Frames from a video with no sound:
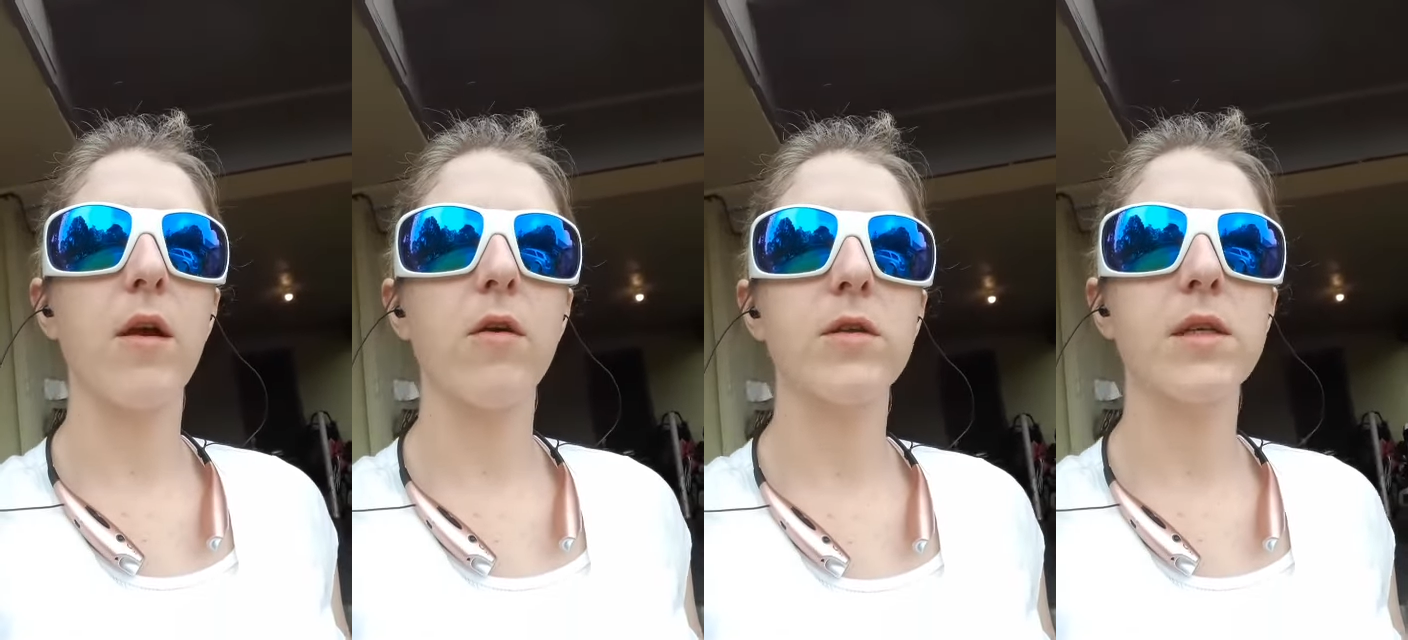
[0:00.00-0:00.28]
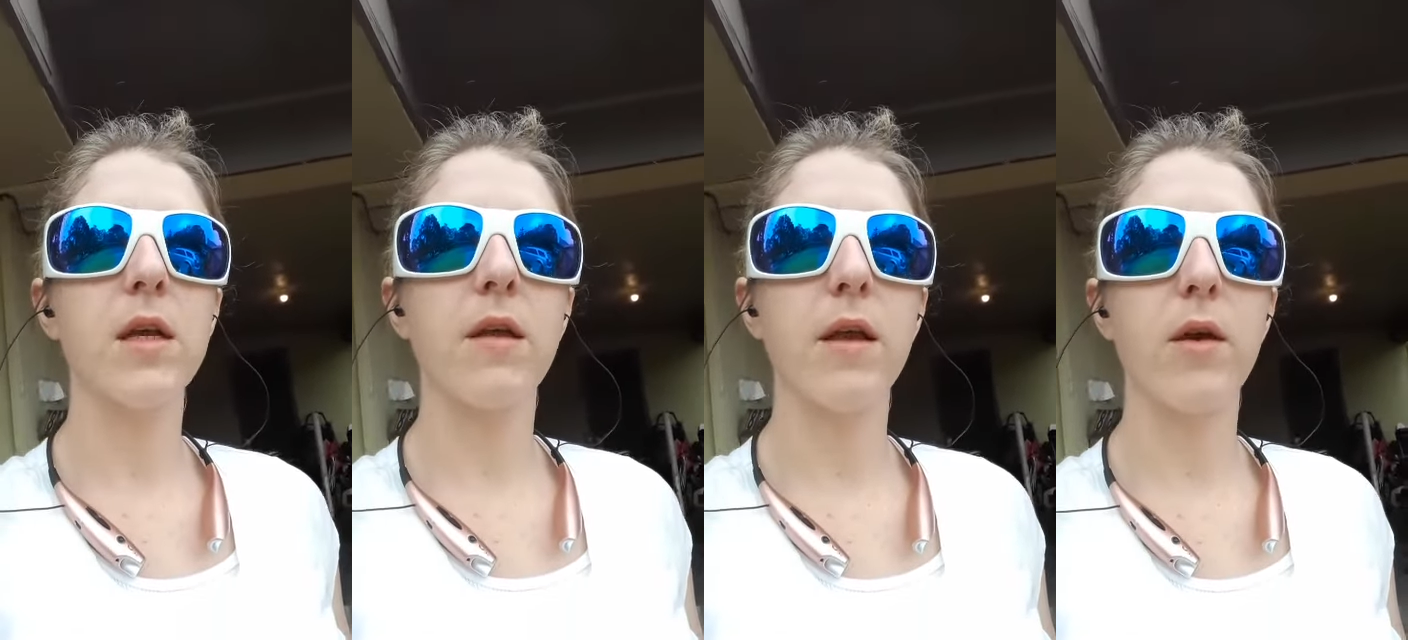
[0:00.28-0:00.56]
are
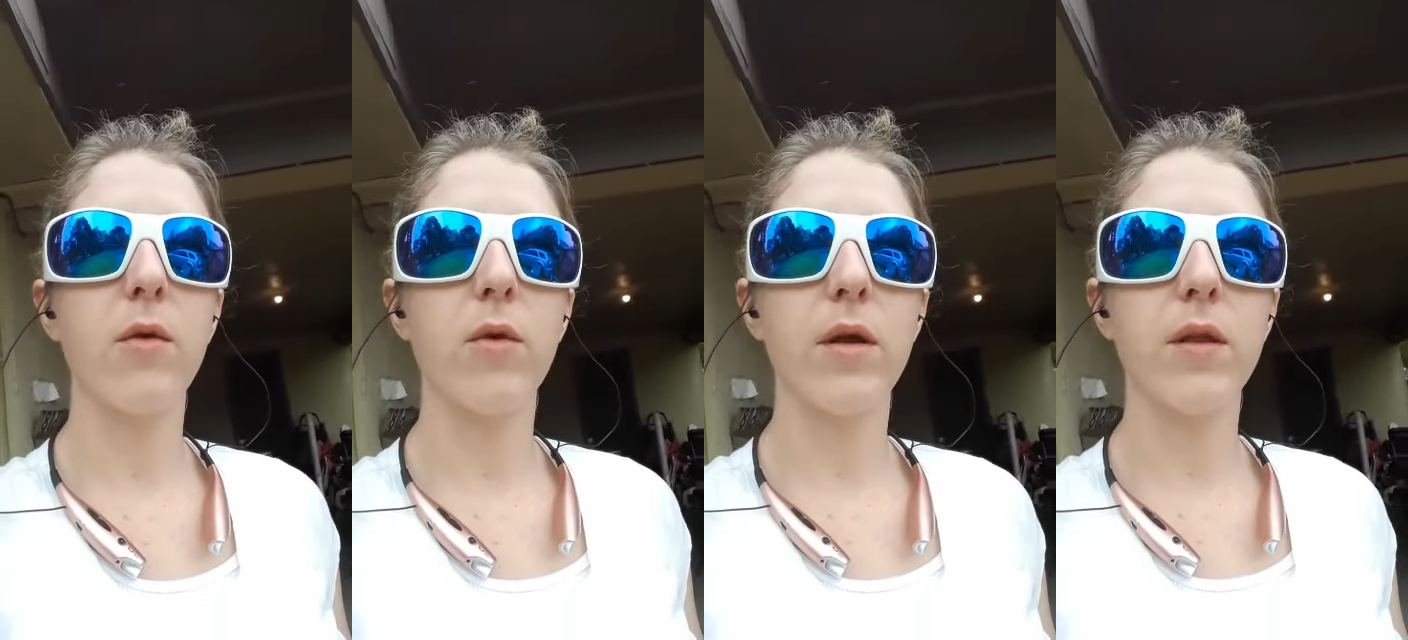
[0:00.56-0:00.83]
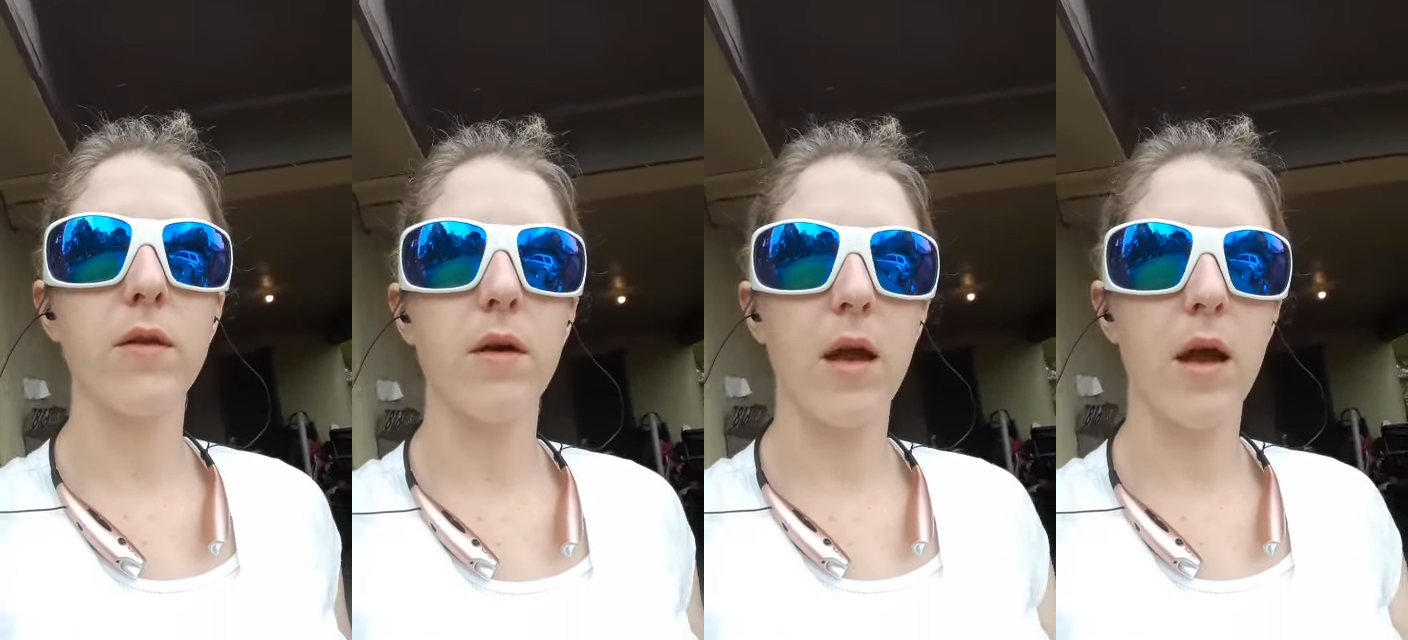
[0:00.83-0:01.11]
selling
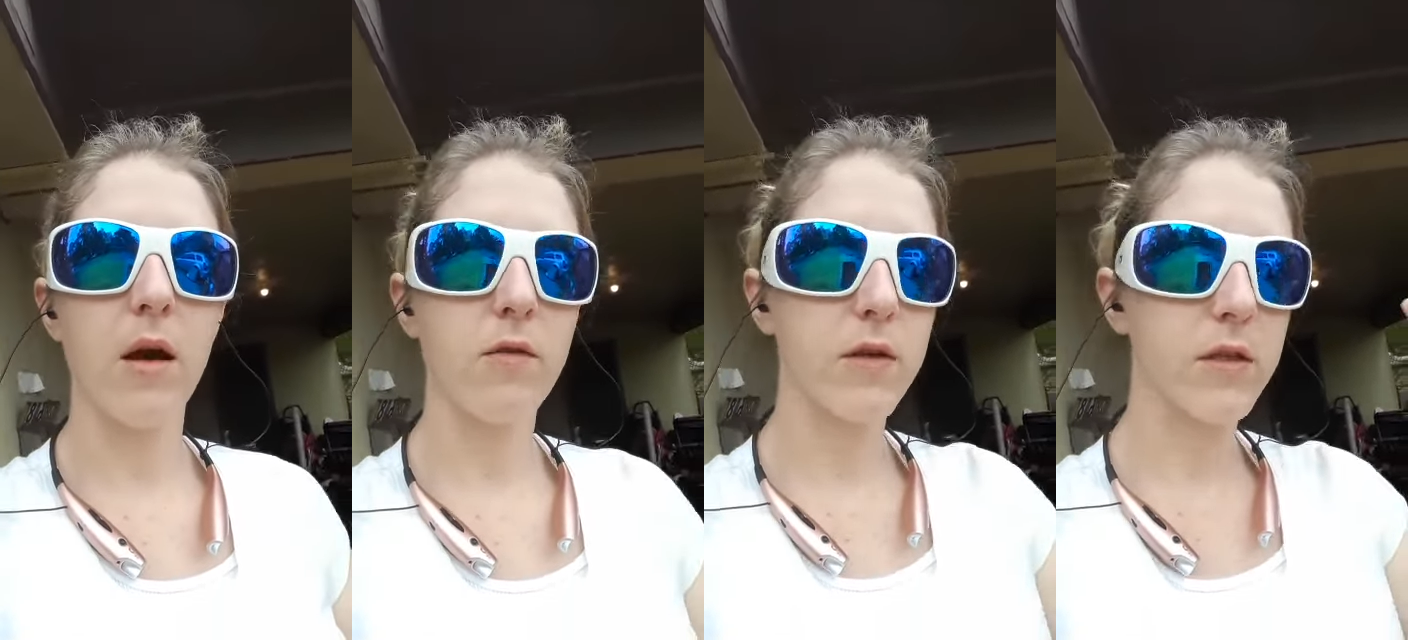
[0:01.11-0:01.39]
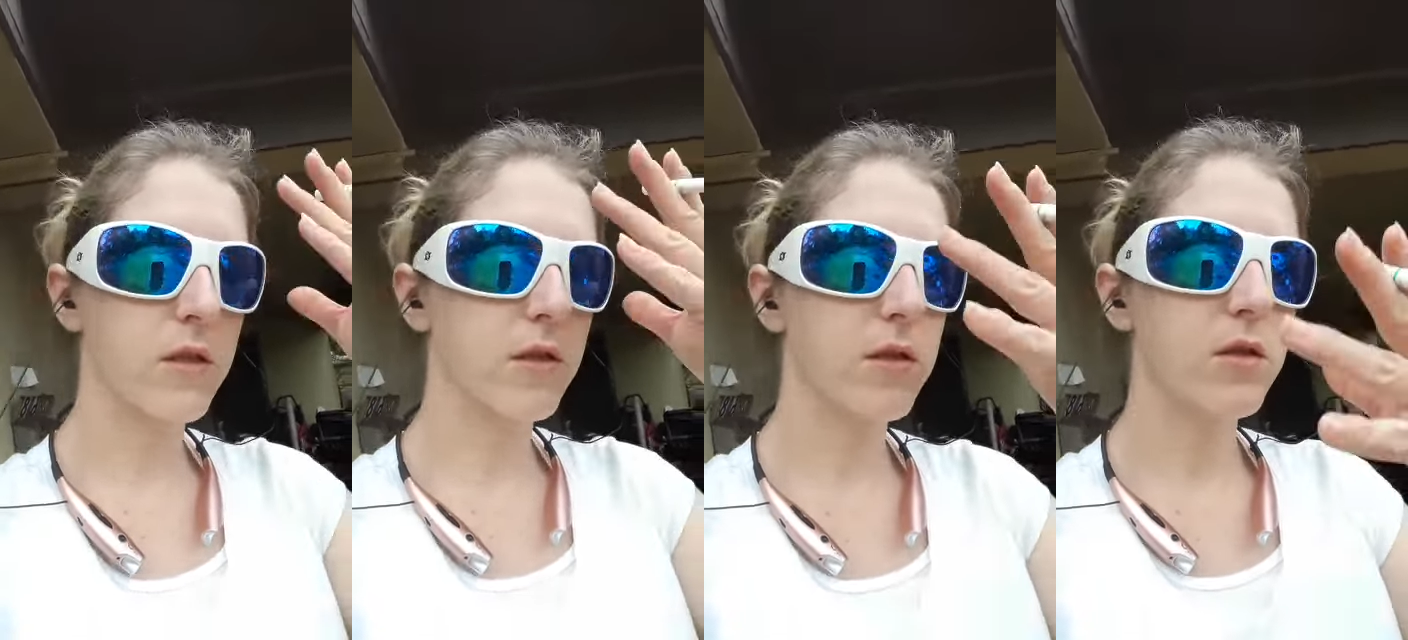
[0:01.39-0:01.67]
with
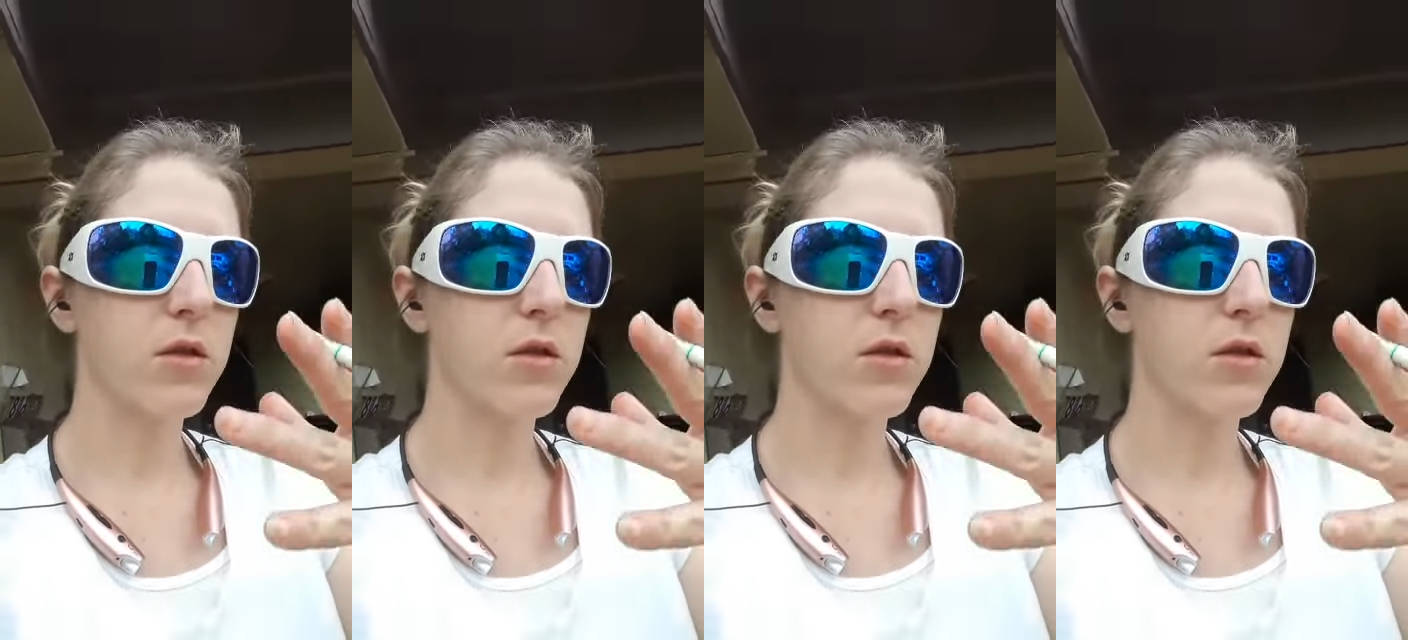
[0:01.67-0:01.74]
Elvis's,